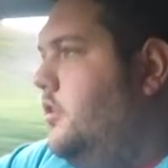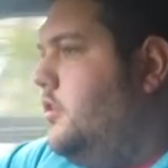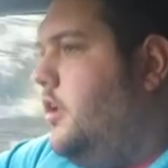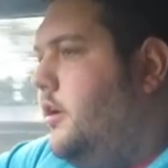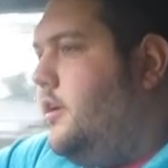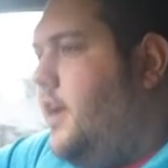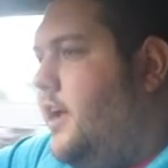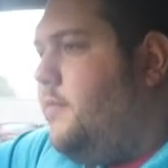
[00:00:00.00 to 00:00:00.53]

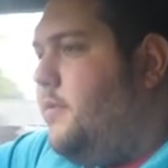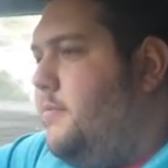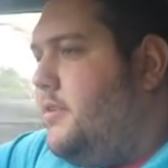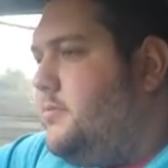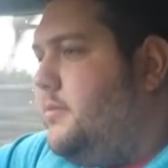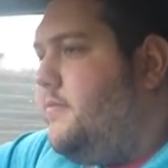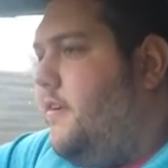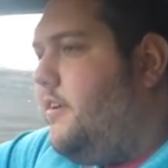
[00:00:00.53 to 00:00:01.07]
Okay, we
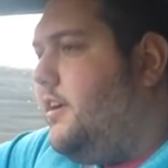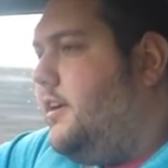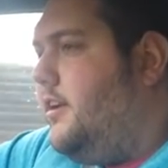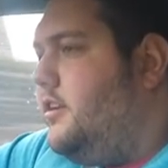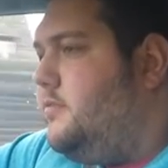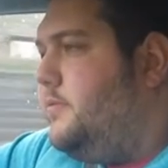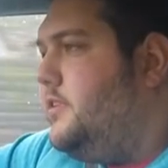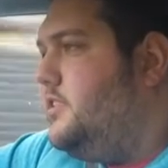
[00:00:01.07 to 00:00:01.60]
must be very
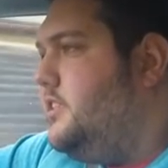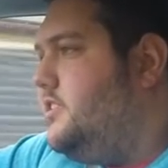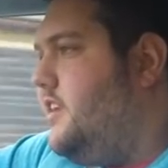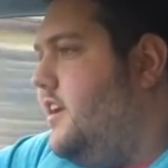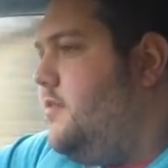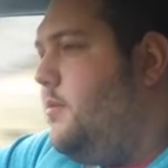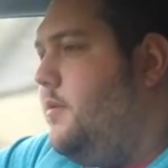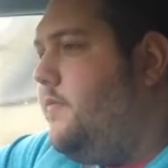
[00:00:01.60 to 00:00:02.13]
close because it's saying
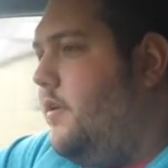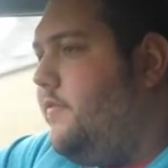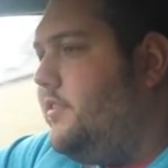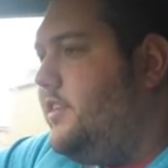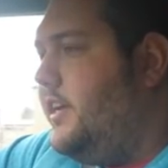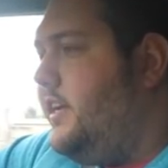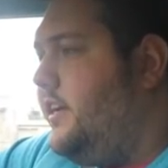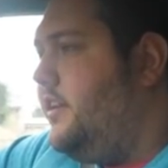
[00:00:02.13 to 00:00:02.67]
that we've
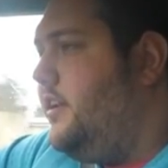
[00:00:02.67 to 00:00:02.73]
overtaken